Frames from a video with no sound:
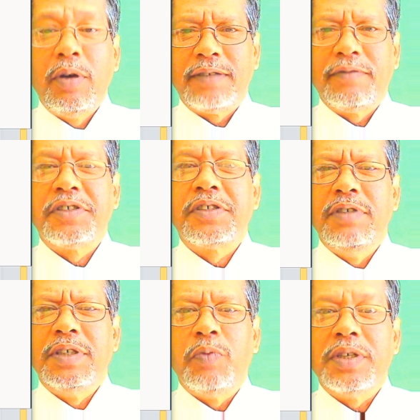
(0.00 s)
Most of the
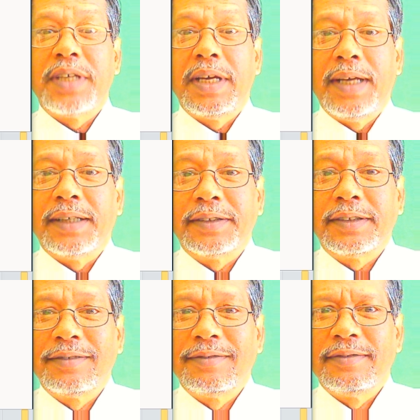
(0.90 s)
students would say
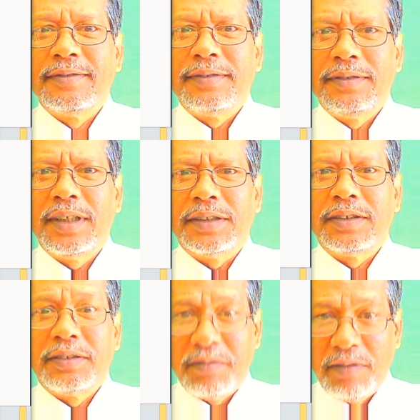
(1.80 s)
yes.
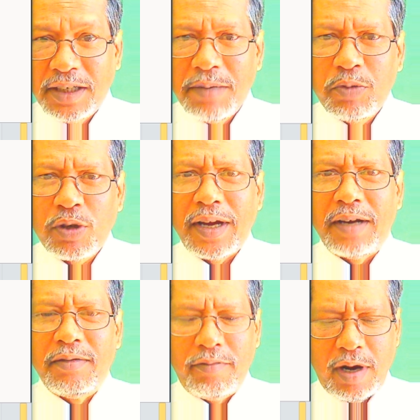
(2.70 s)
Yes, let them
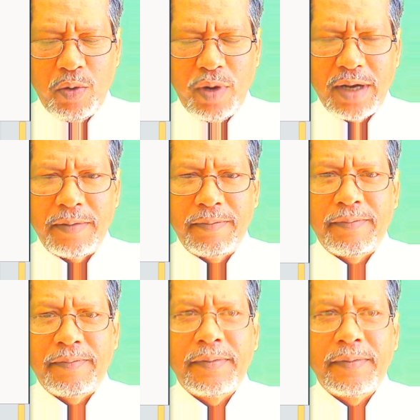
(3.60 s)
try right away.